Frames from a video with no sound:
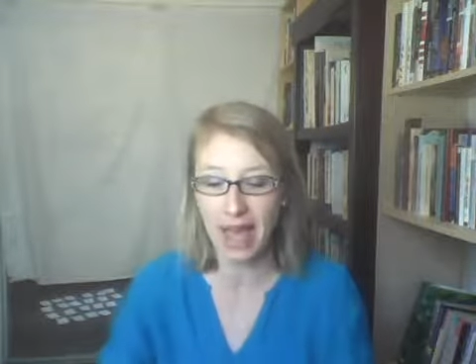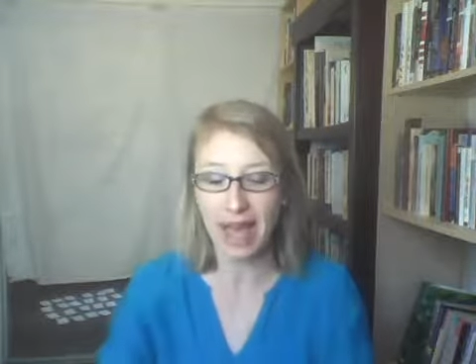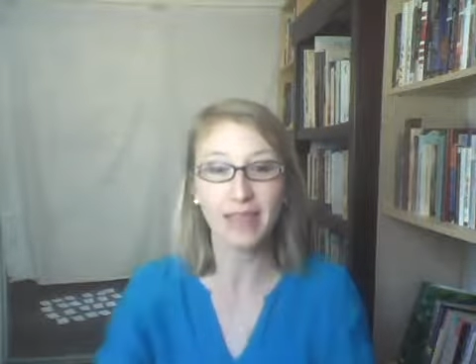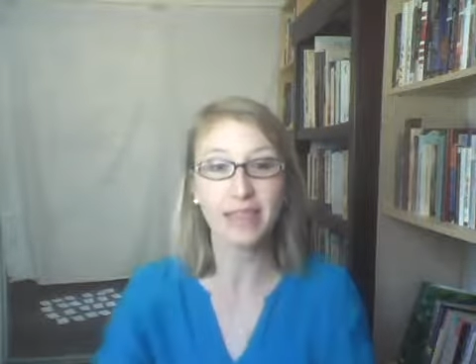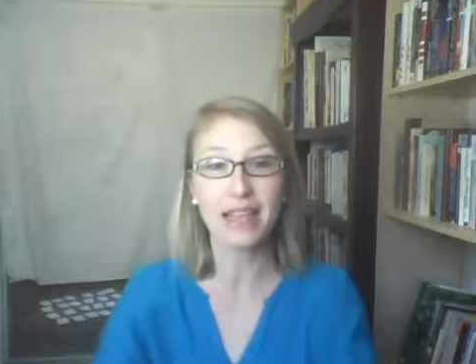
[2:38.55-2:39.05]

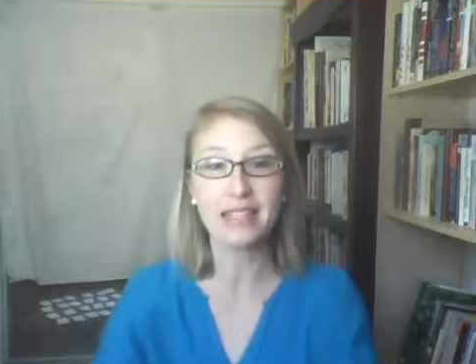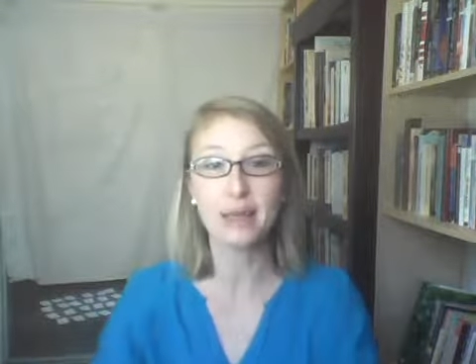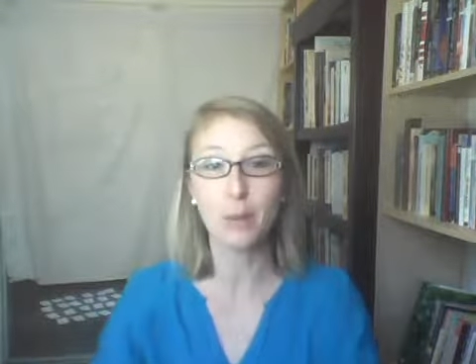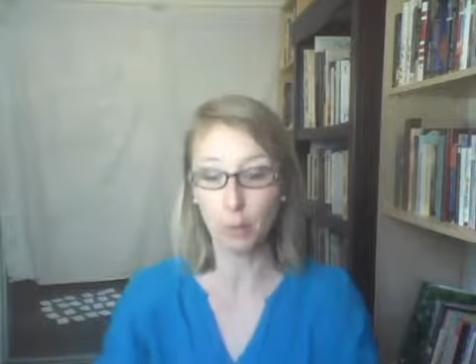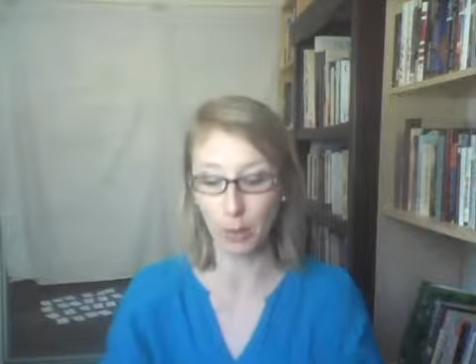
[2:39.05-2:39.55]
and let's
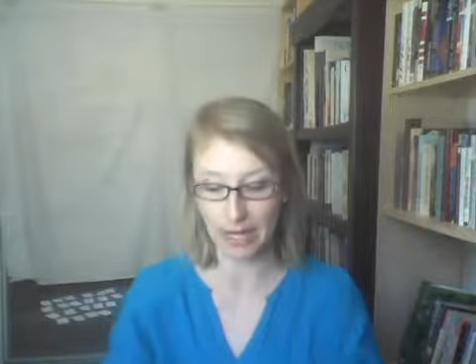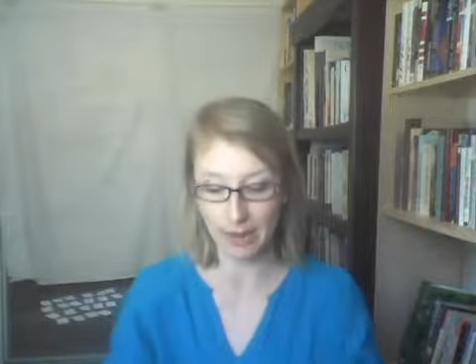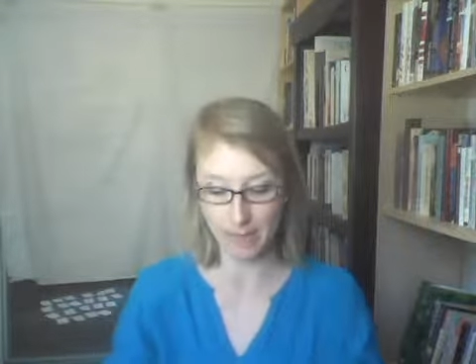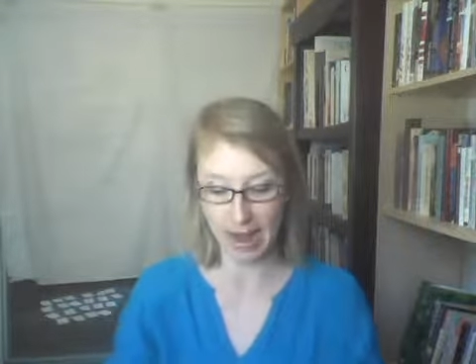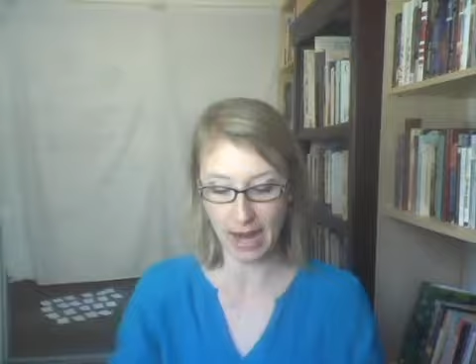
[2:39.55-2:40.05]
bring
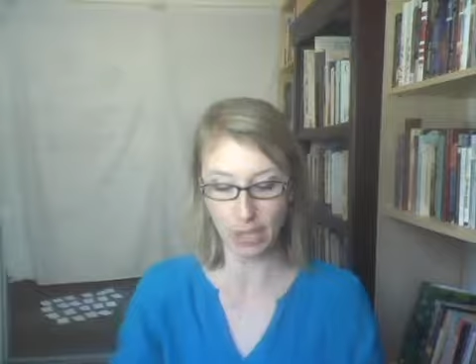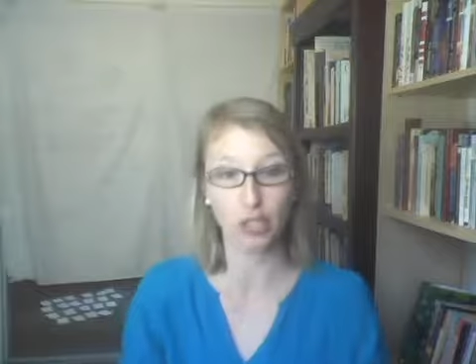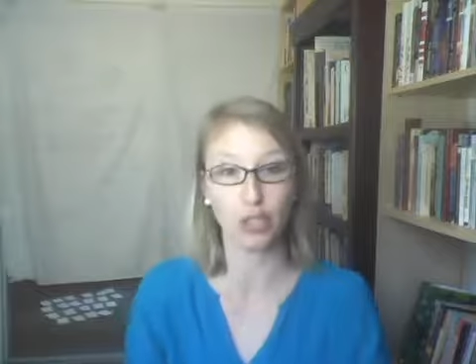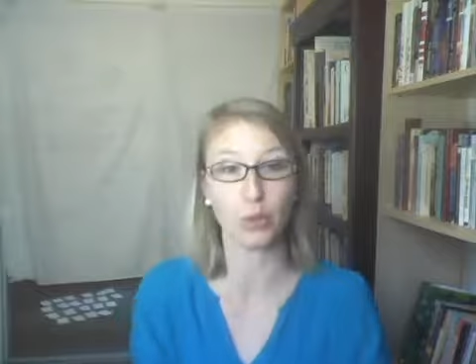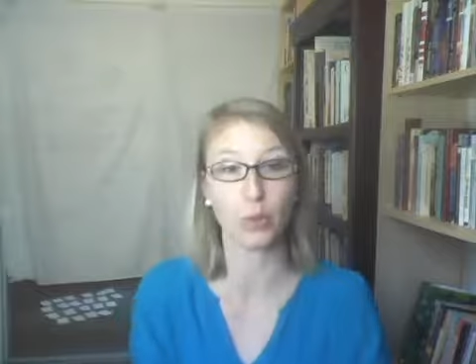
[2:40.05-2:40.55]
it back
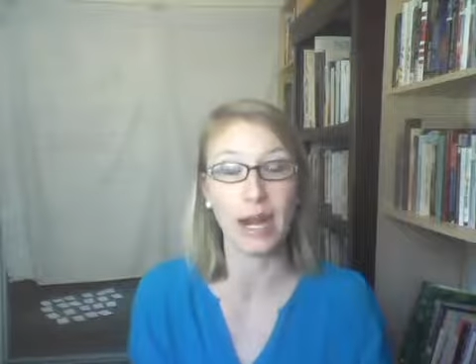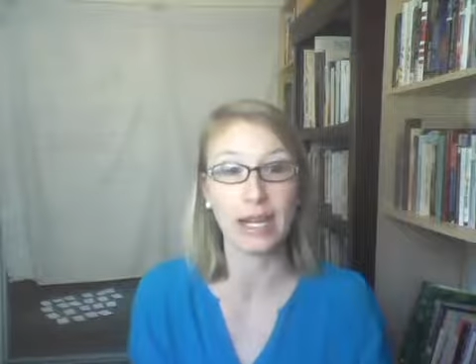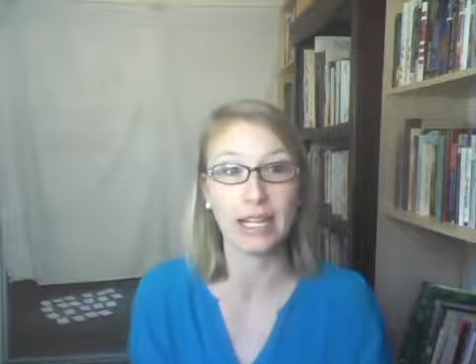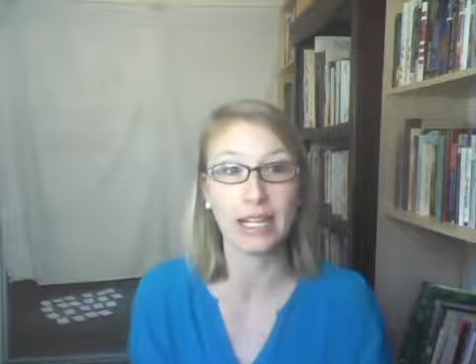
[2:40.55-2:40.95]
to writing.